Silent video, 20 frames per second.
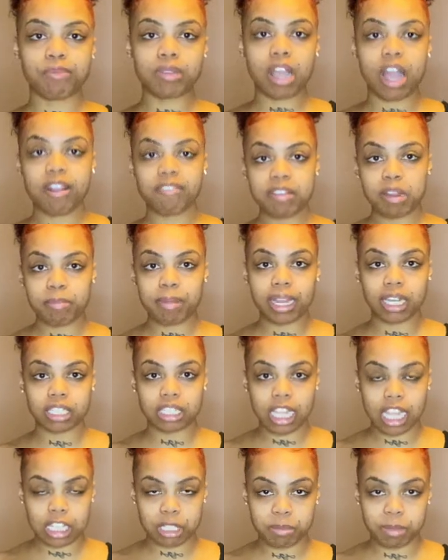covering my
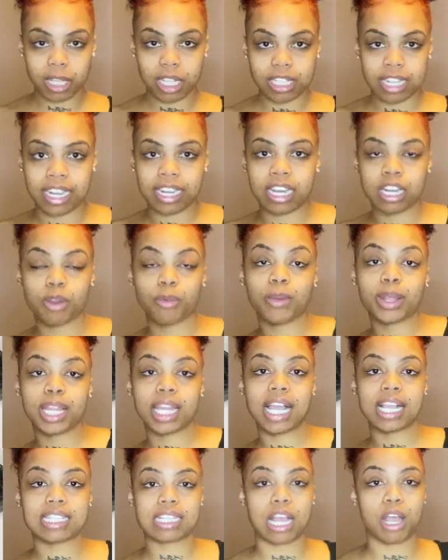chest because I didn't
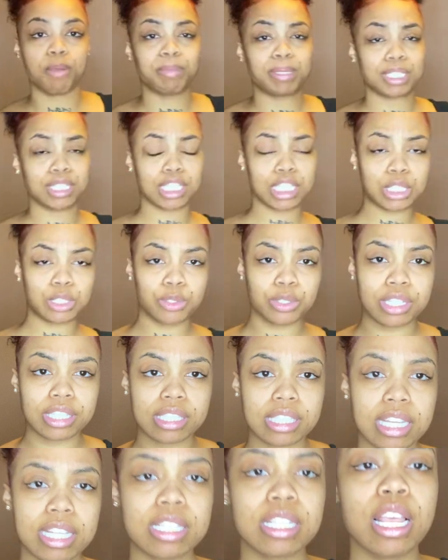realize how much see-through
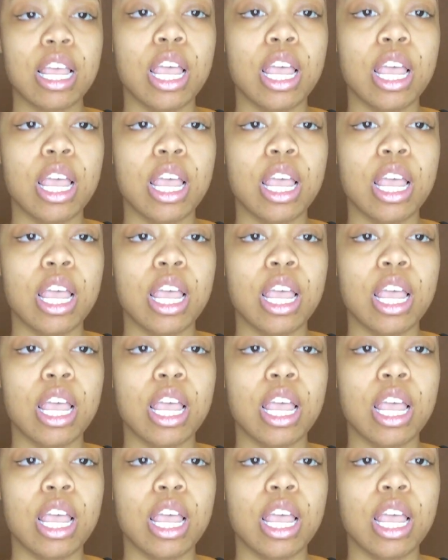this is.